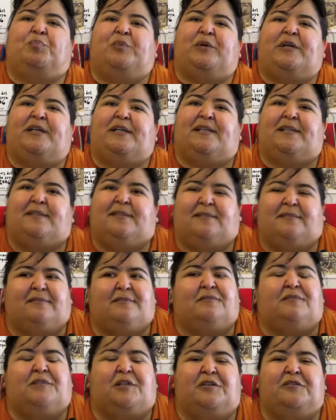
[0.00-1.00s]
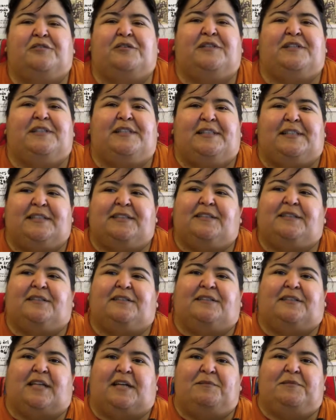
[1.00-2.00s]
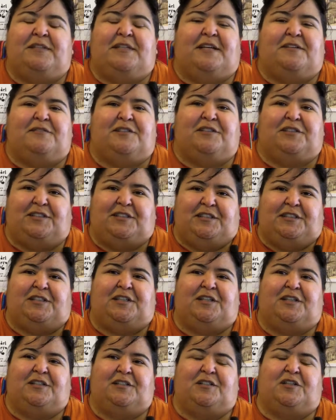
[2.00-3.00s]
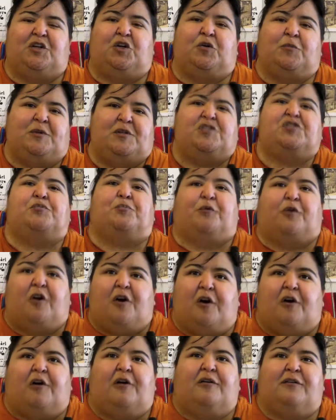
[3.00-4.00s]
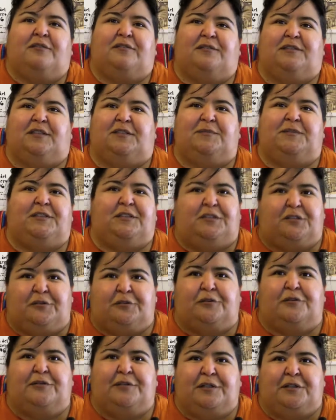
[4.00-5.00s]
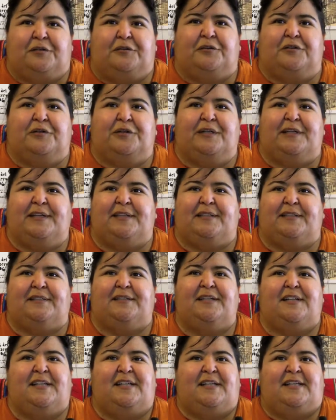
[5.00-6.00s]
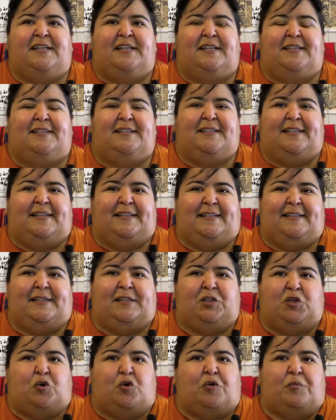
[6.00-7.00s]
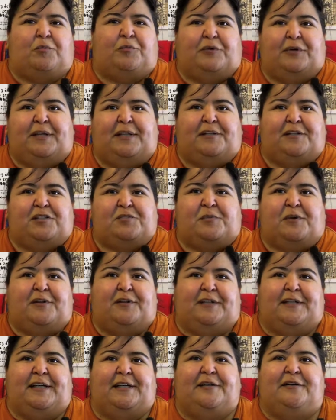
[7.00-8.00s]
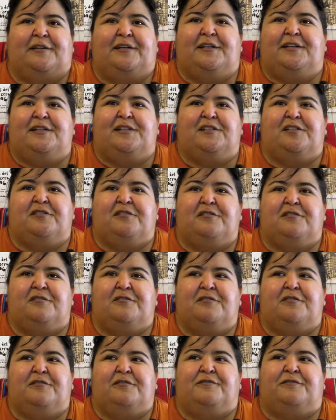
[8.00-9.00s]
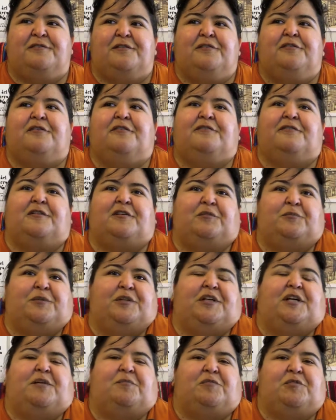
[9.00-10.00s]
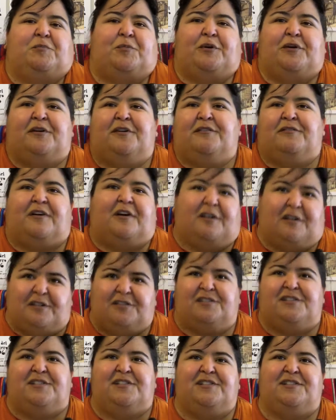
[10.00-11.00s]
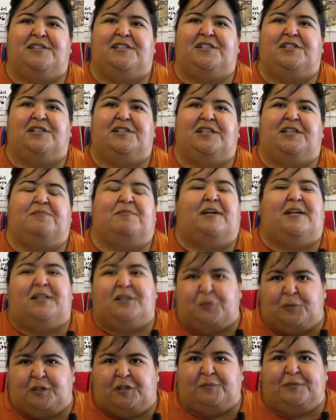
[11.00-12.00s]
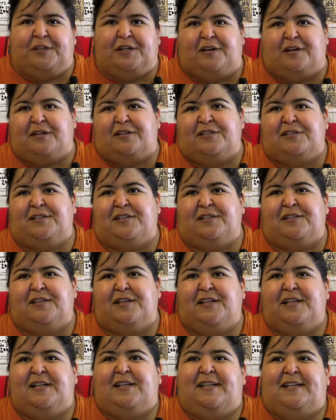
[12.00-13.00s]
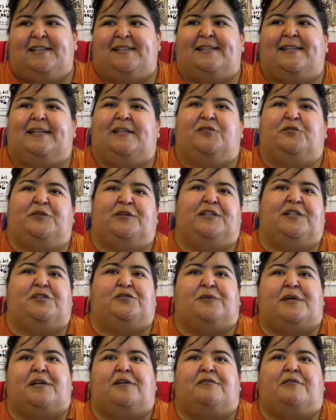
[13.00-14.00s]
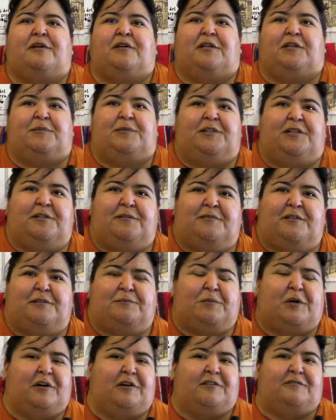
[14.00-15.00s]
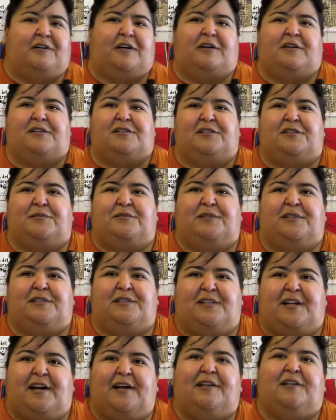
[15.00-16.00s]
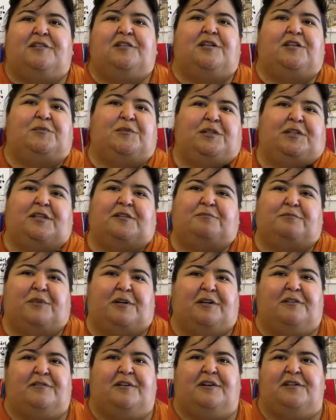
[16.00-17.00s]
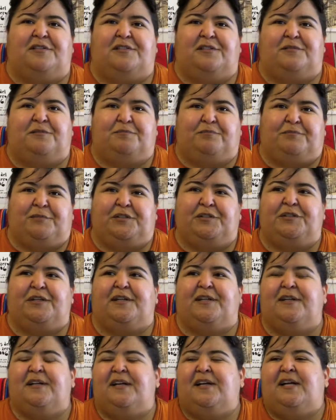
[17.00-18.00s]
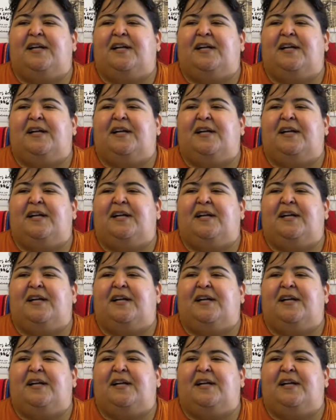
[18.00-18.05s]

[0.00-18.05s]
But over the years, I mean, I've just seen the urban sprawl. I mean, it's growing and growing, and it's like they incorporate the smaller areas. Pflugerville becomes part of Austin, essentially. It might as well be Austin. It's like, when is Round Rock going to become a part of Austin? When is Kyle going to become part of Austin? Buda.